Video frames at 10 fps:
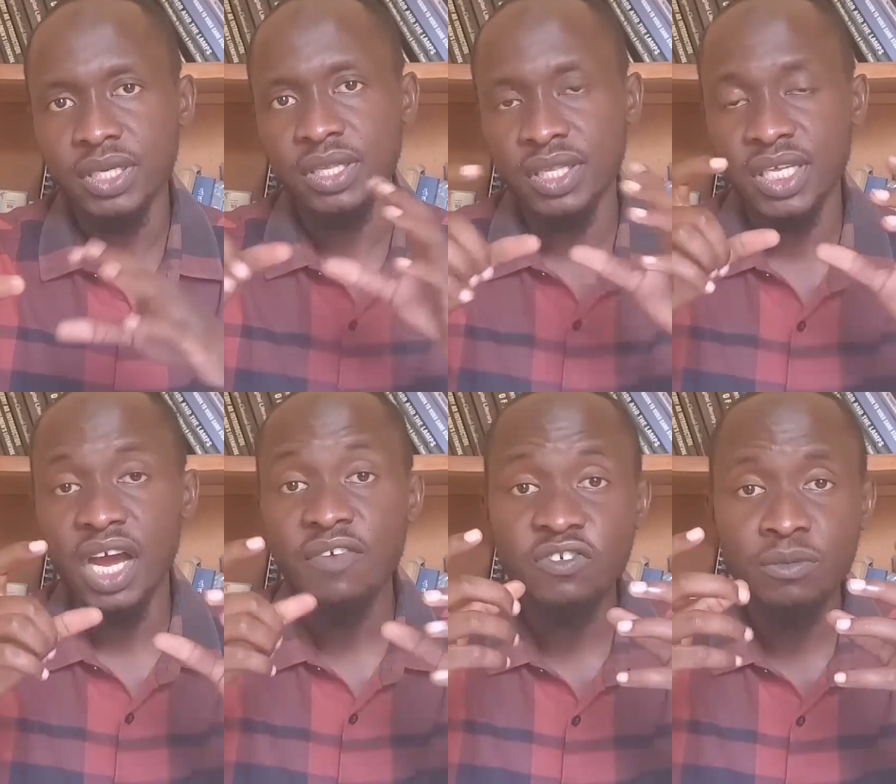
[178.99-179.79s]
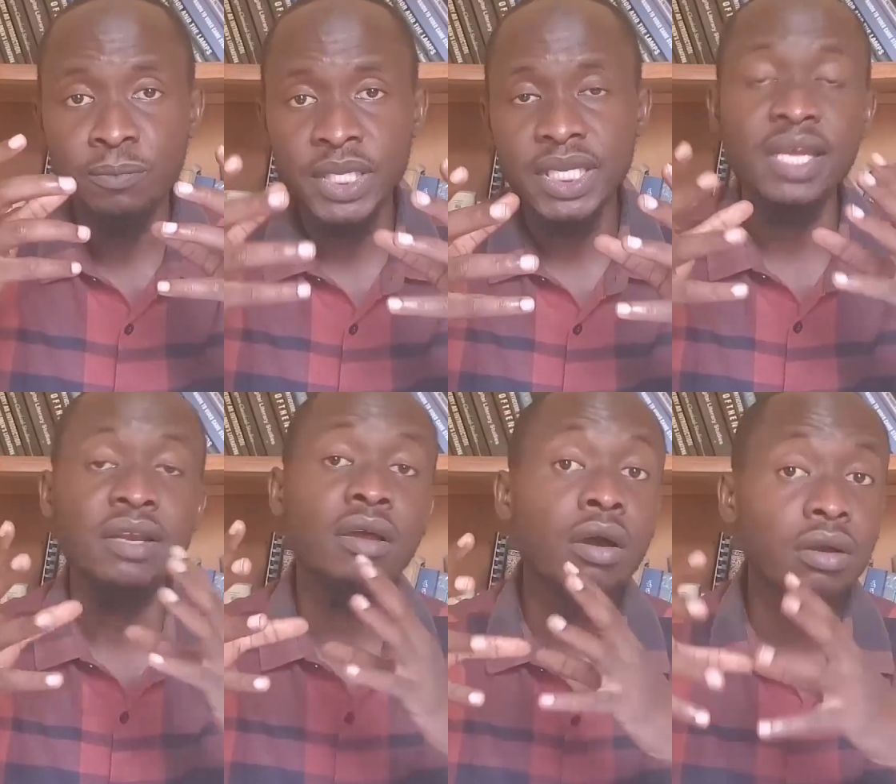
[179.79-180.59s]
They have to be
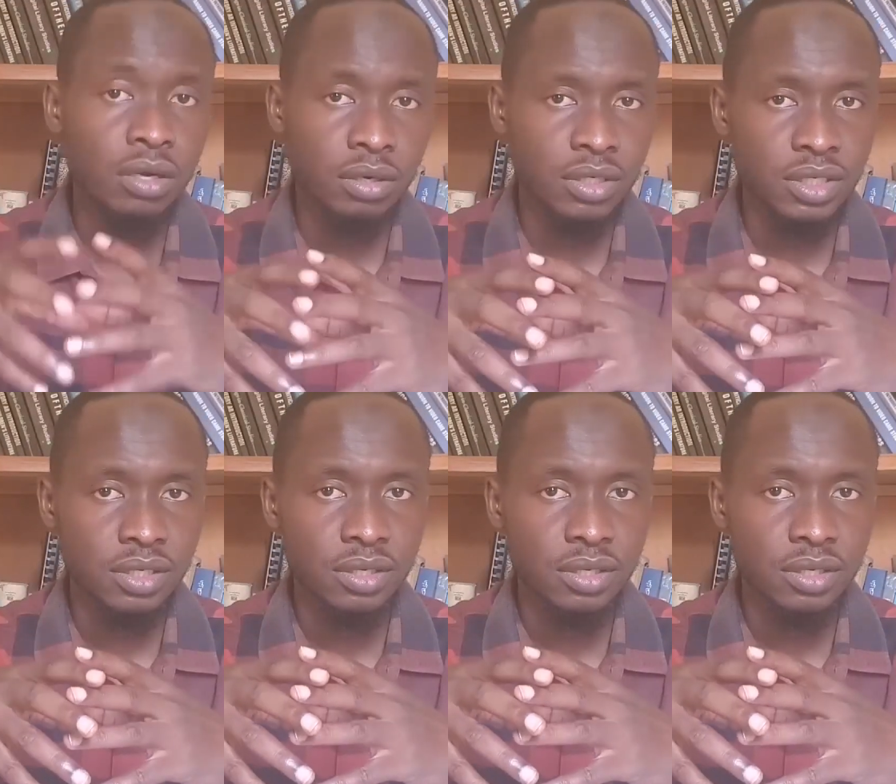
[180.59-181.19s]
in concord.